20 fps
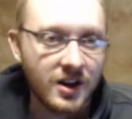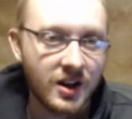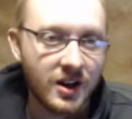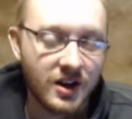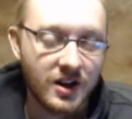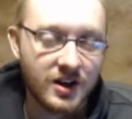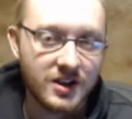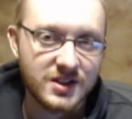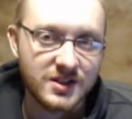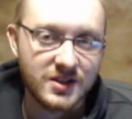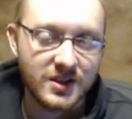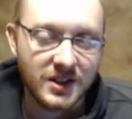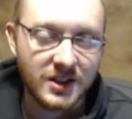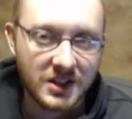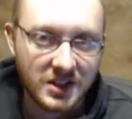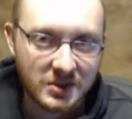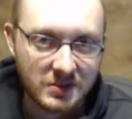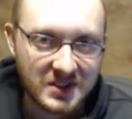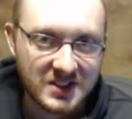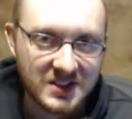Uh, so I
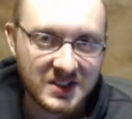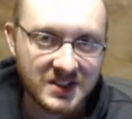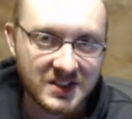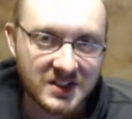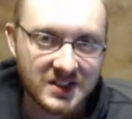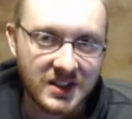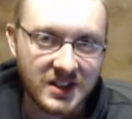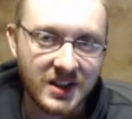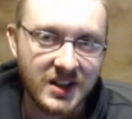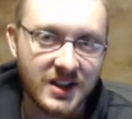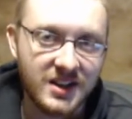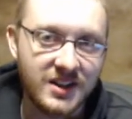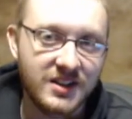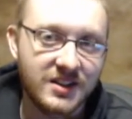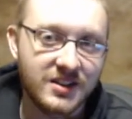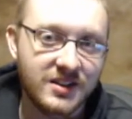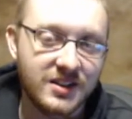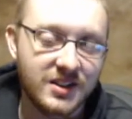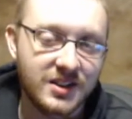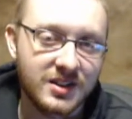get to my sixth day,
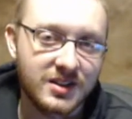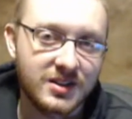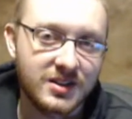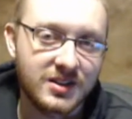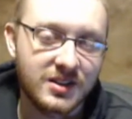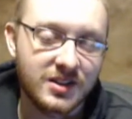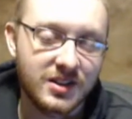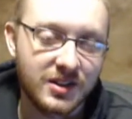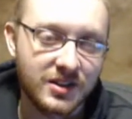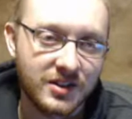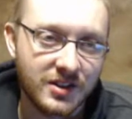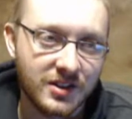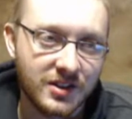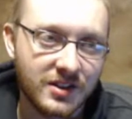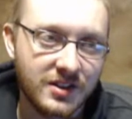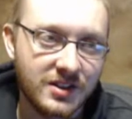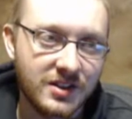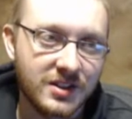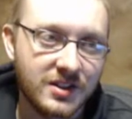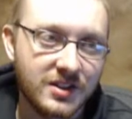you know, and they're all
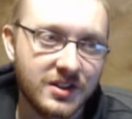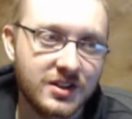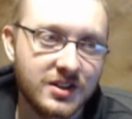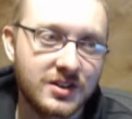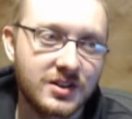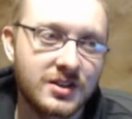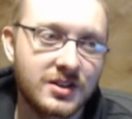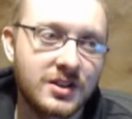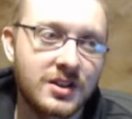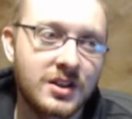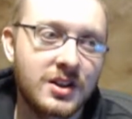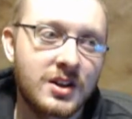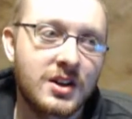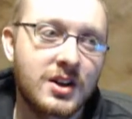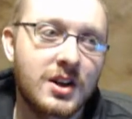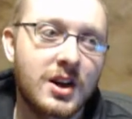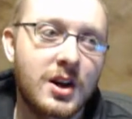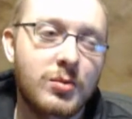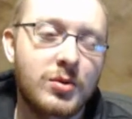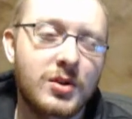done. And
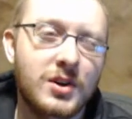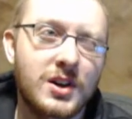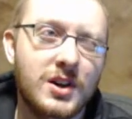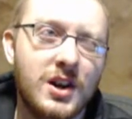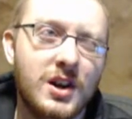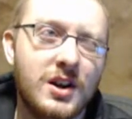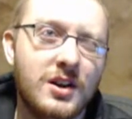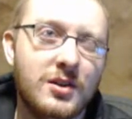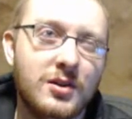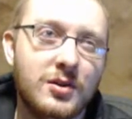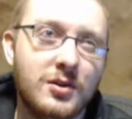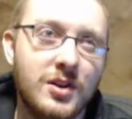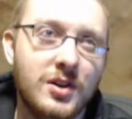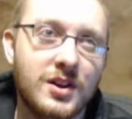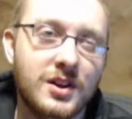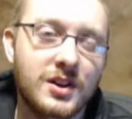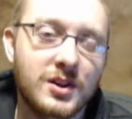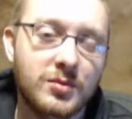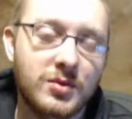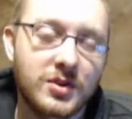I put, I don't know,
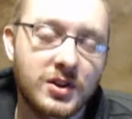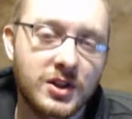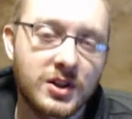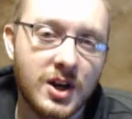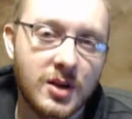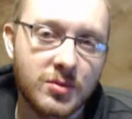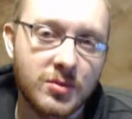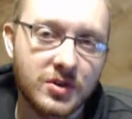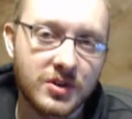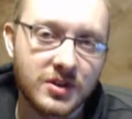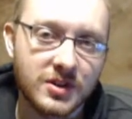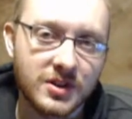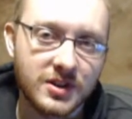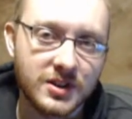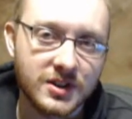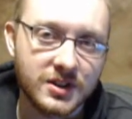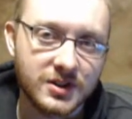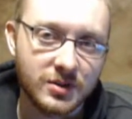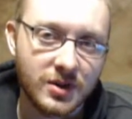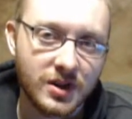I think I put a couple in the
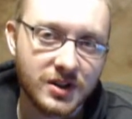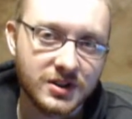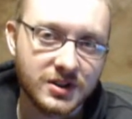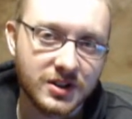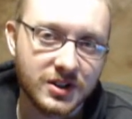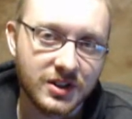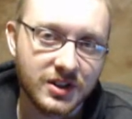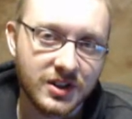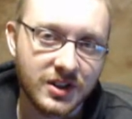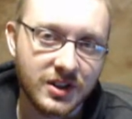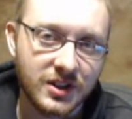dishwasher.